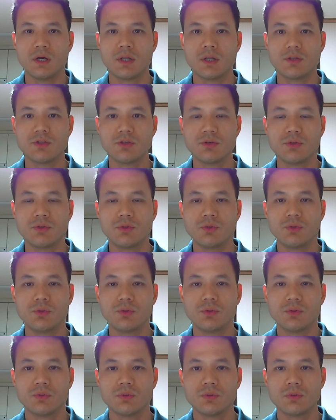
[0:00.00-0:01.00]
to
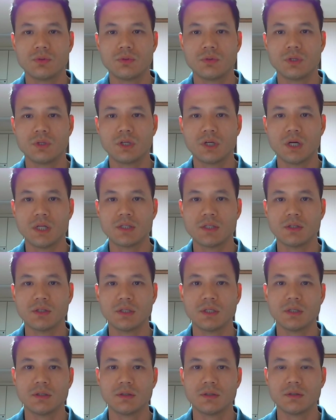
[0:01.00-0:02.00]
the
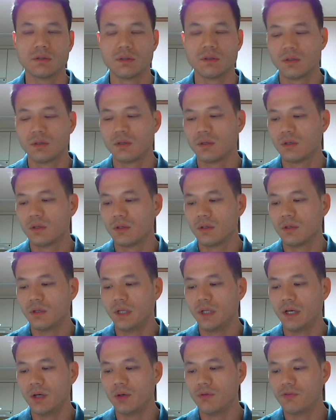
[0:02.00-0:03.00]
consulate.
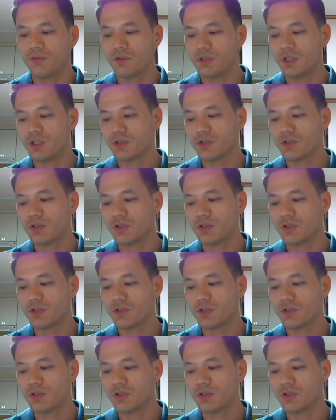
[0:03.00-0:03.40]
Now, if you're teaching